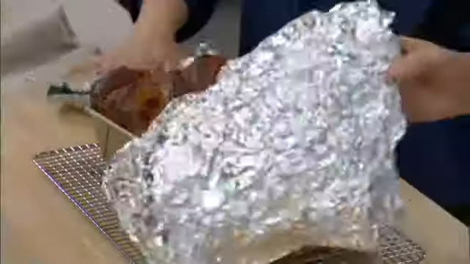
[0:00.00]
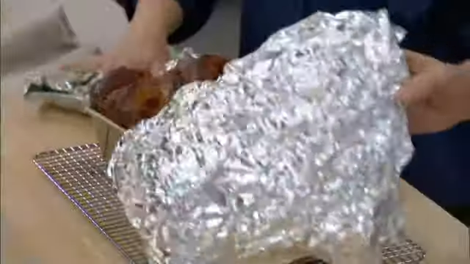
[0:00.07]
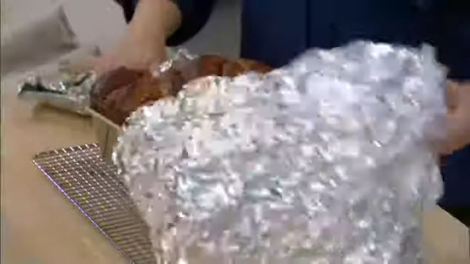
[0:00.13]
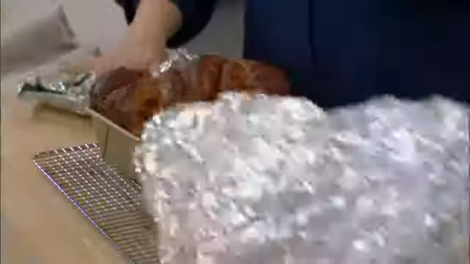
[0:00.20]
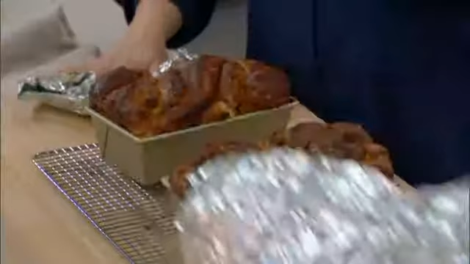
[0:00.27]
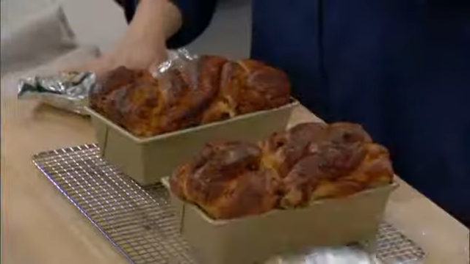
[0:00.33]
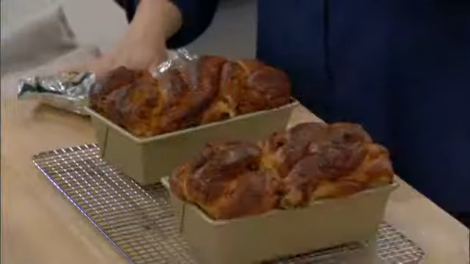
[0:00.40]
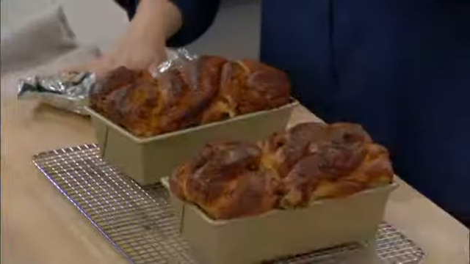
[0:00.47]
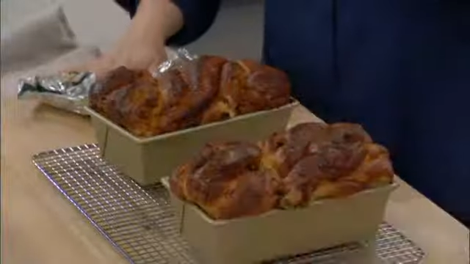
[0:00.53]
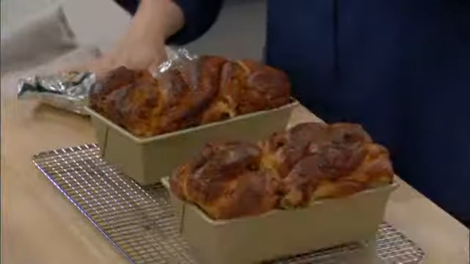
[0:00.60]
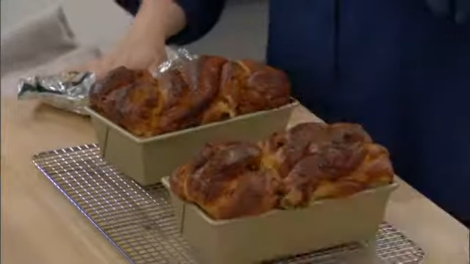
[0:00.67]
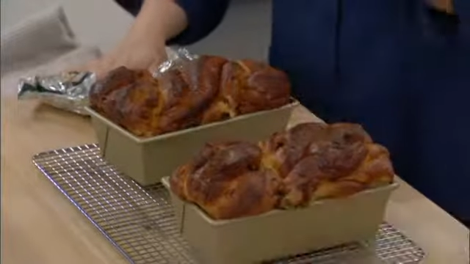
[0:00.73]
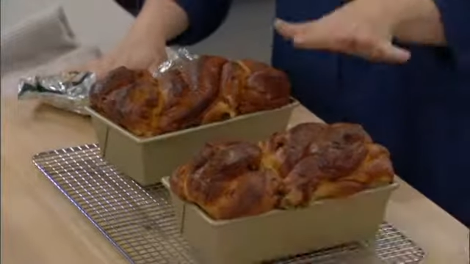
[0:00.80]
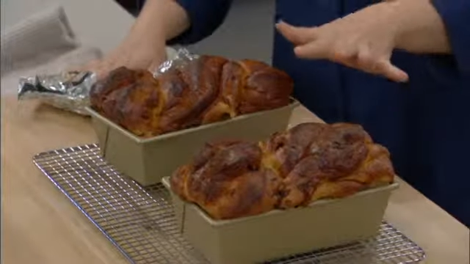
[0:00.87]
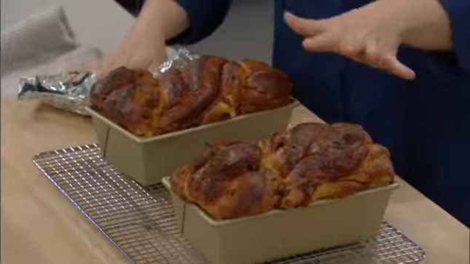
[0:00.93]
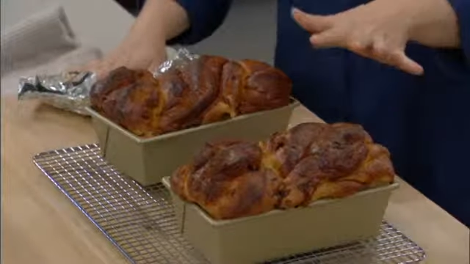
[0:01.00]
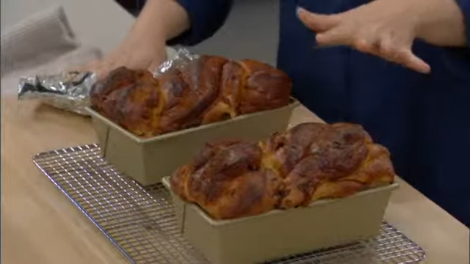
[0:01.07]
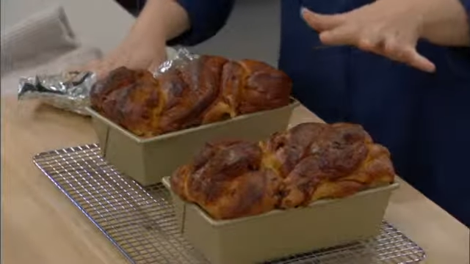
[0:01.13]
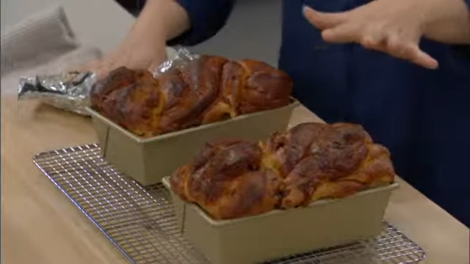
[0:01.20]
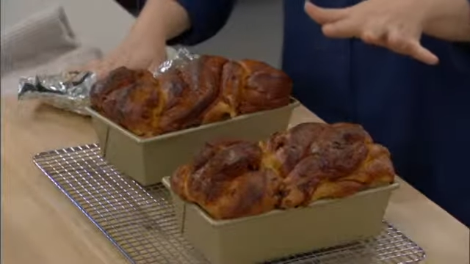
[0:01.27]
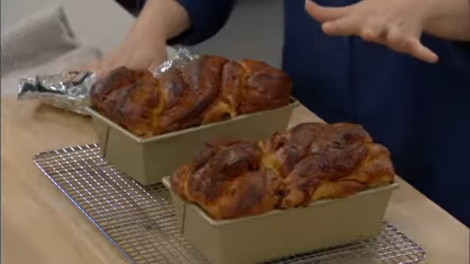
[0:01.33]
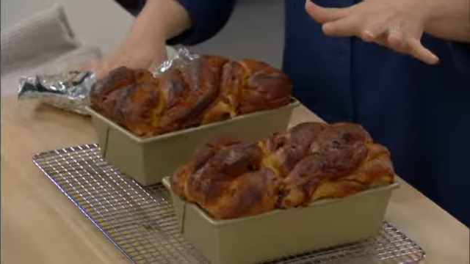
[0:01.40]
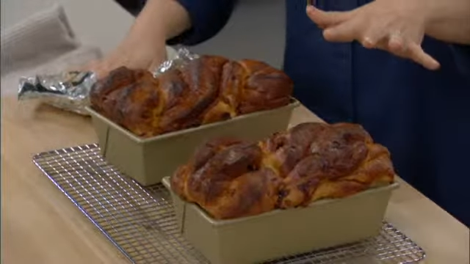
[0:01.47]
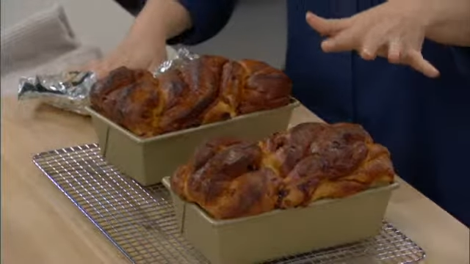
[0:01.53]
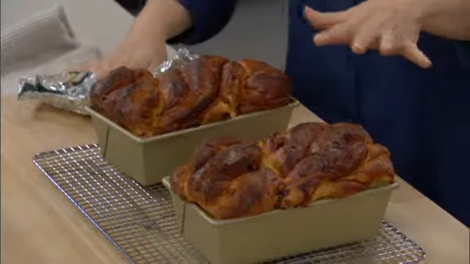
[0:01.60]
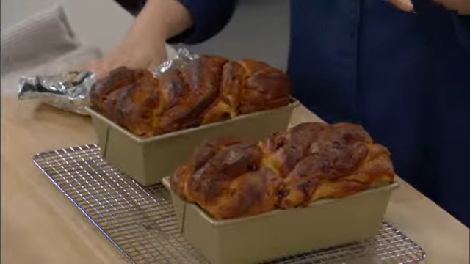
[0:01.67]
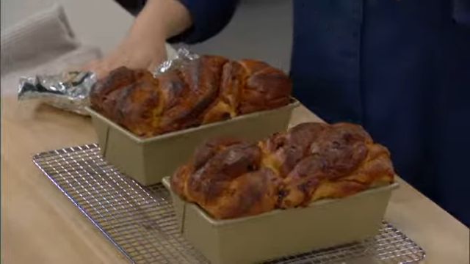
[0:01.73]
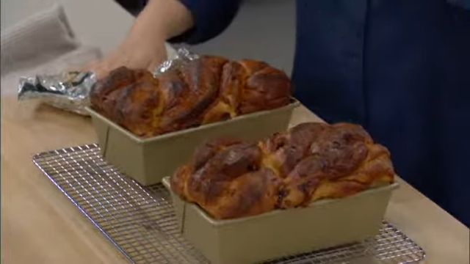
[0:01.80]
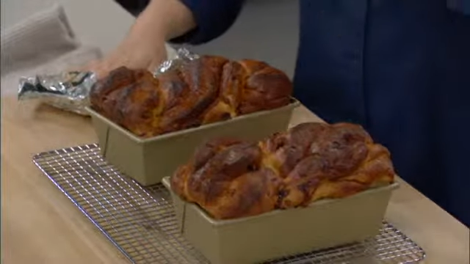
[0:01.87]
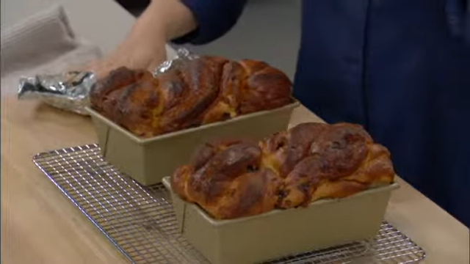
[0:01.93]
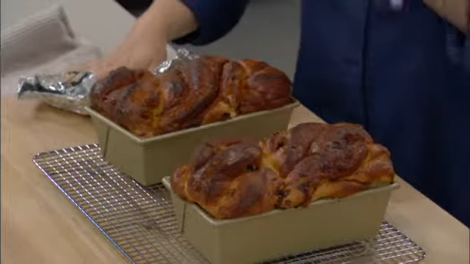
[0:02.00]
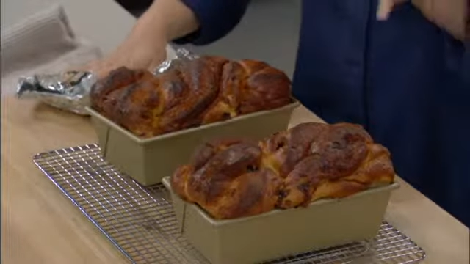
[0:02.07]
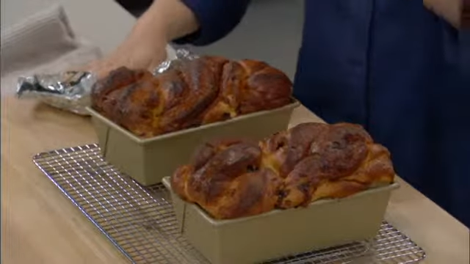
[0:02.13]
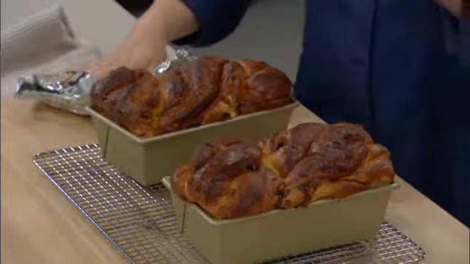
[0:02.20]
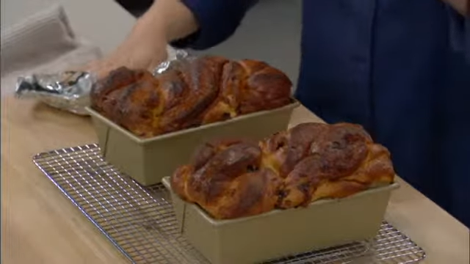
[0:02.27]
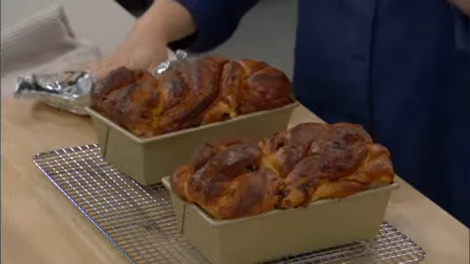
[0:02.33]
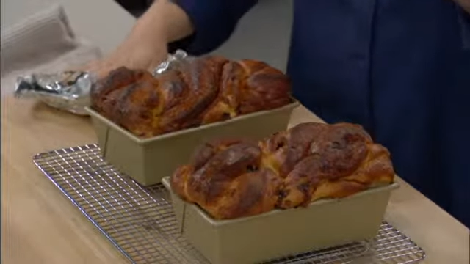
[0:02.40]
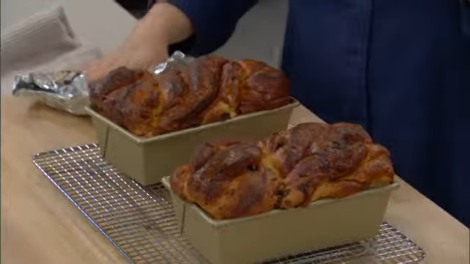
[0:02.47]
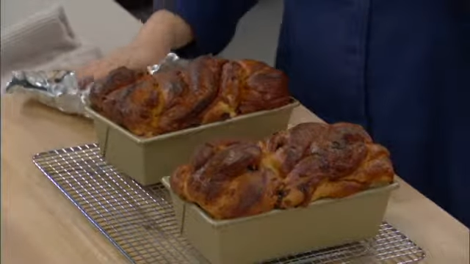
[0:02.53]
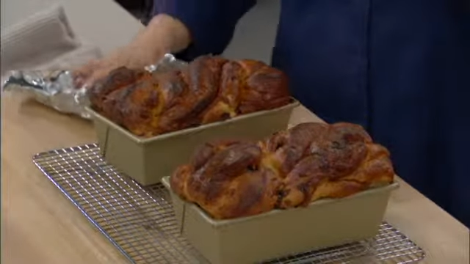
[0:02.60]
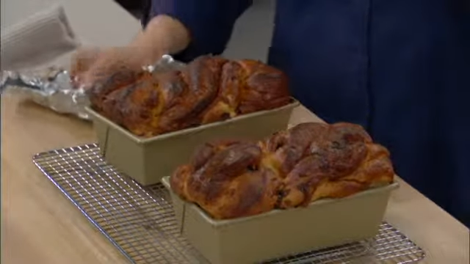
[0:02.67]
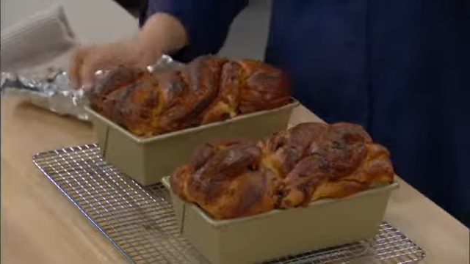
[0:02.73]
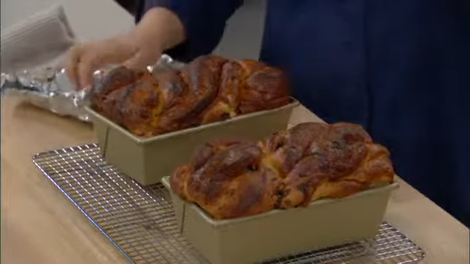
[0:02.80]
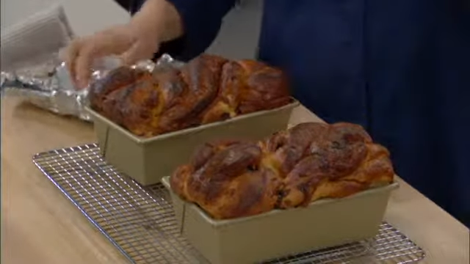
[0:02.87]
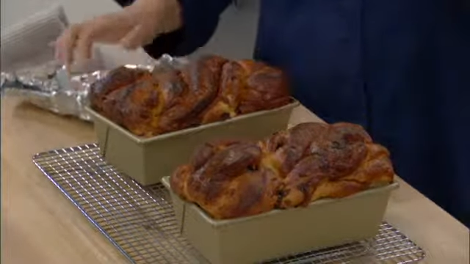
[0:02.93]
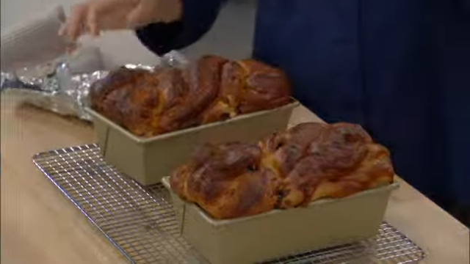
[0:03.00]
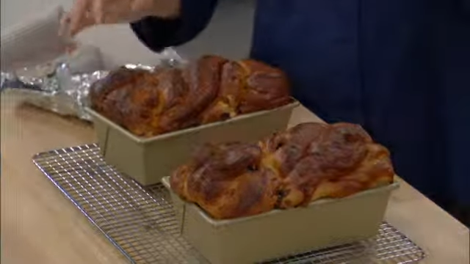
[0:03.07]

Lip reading: (no speaker visible)